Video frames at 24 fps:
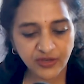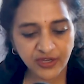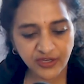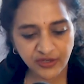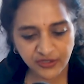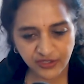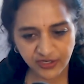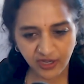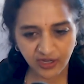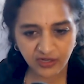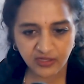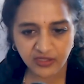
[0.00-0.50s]
can you
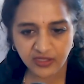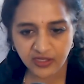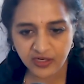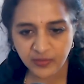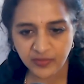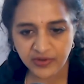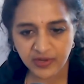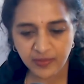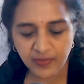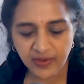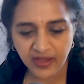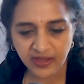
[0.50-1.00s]
talk a little
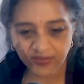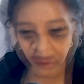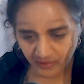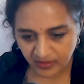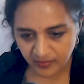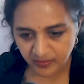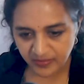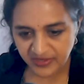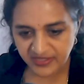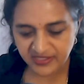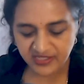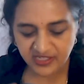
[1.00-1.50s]
bit about the
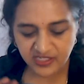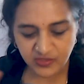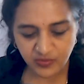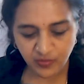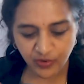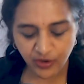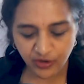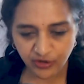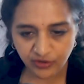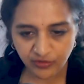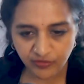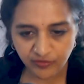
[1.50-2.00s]
business
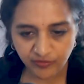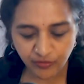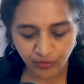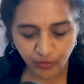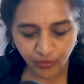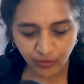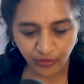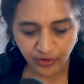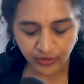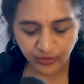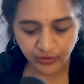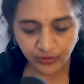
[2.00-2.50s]
model
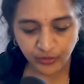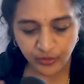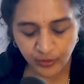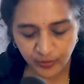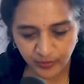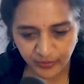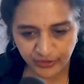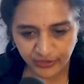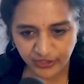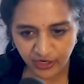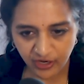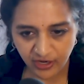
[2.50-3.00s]
for
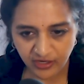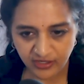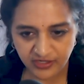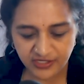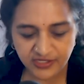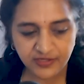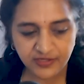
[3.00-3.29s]
UberDoc?